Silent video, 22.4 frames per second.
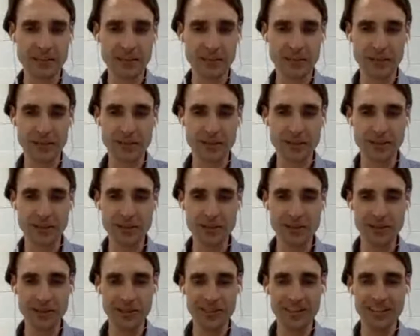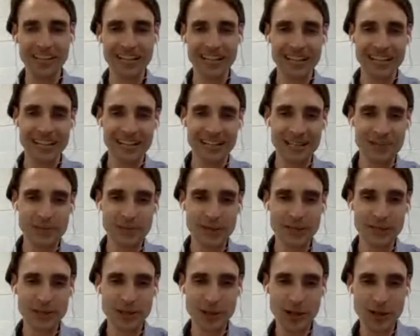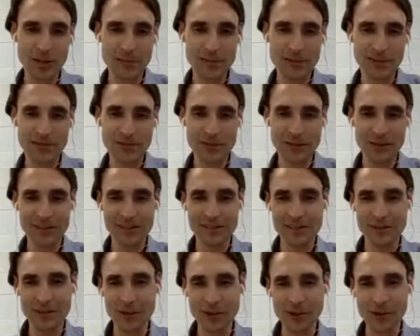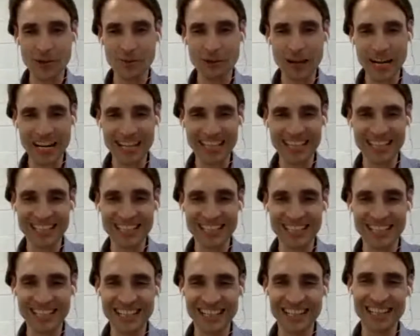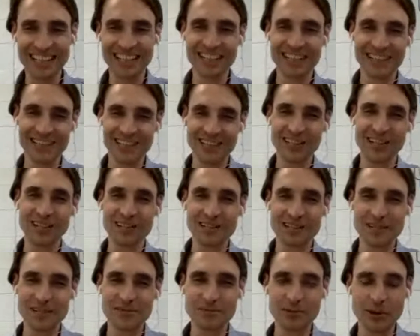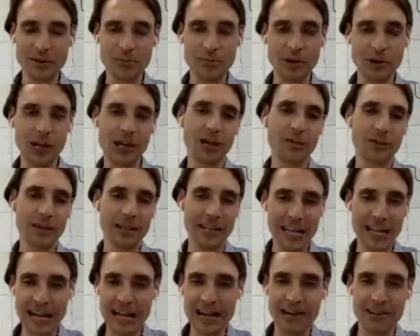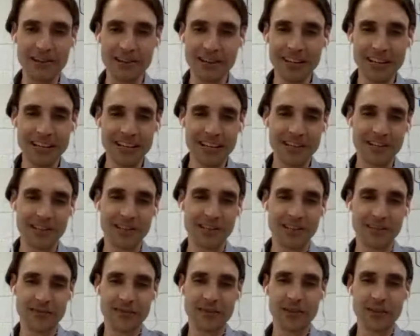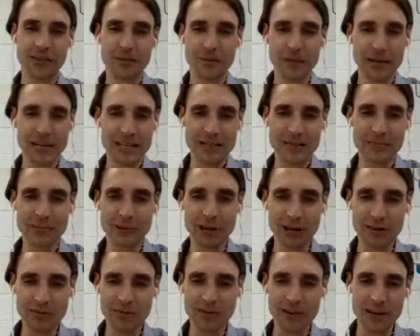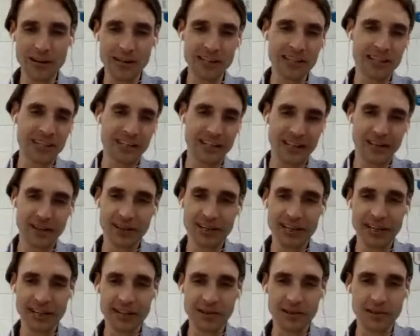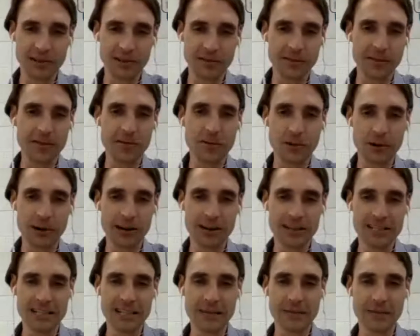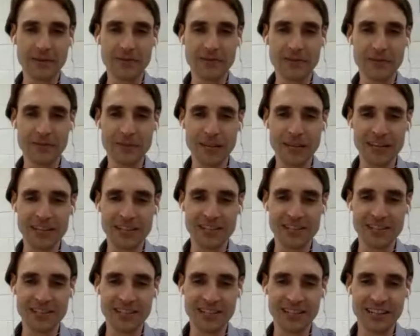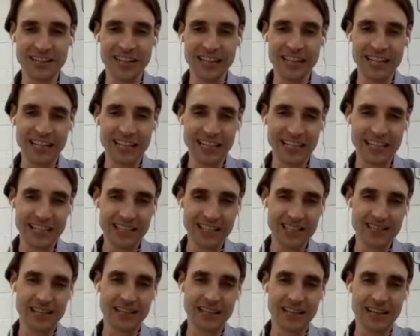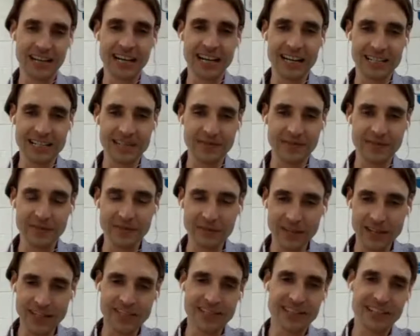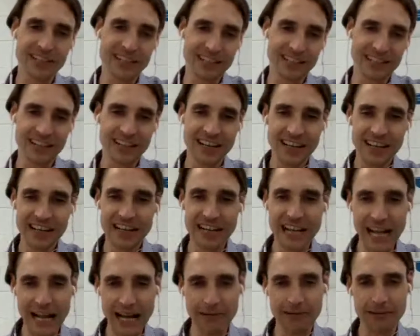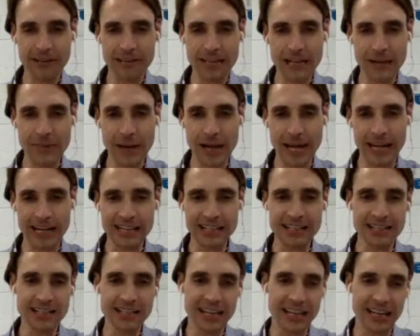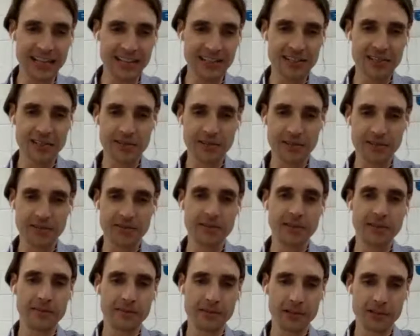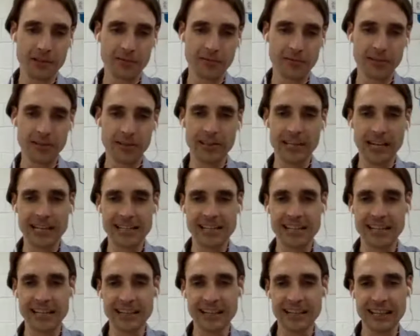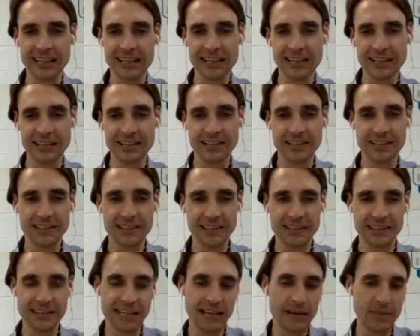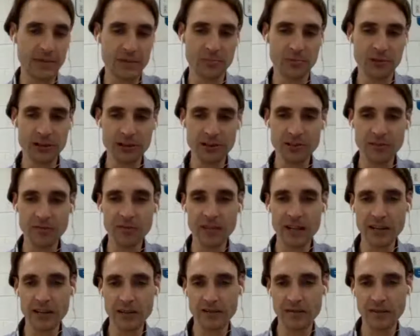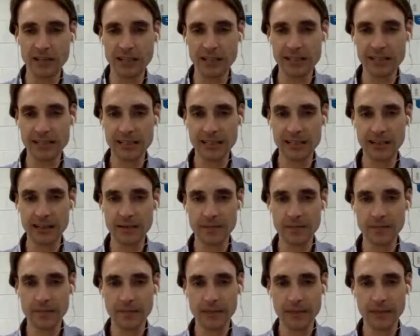And I know that there's been times I've been slogging away at LinkedIn and thinking, is this worthwhile? But now, I've got an amazing profile and I get a lot of inquiries coming from that. So it is a case of investing now and keep adding to that until you've got a real asset there that keeps bringing you value for years to come.